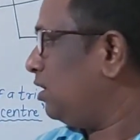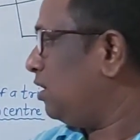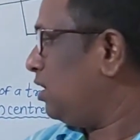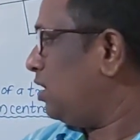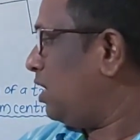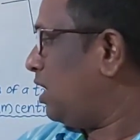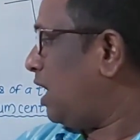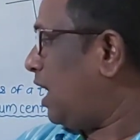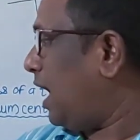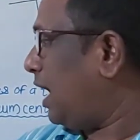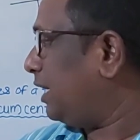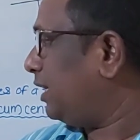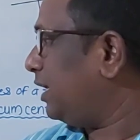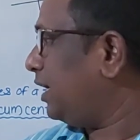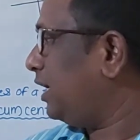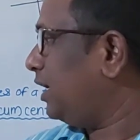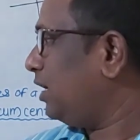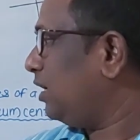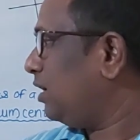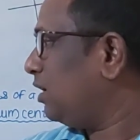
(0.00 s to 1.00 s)
and
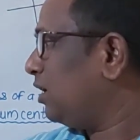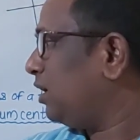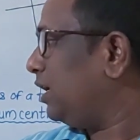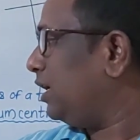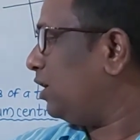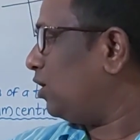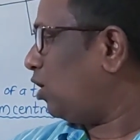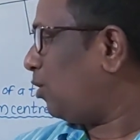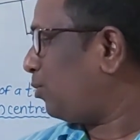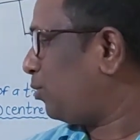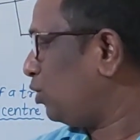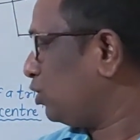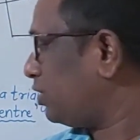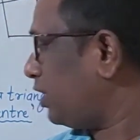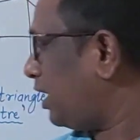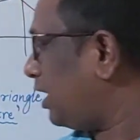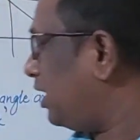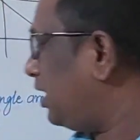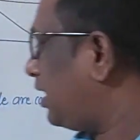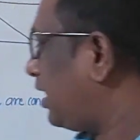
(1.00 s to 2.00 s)
then in obtuse
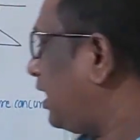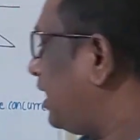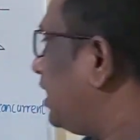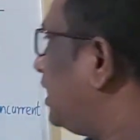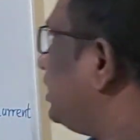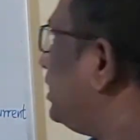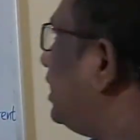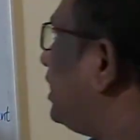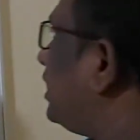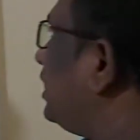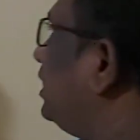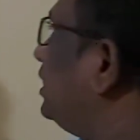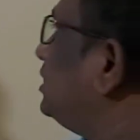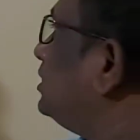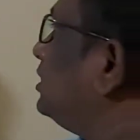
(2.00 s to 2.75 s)
angle triangle, that is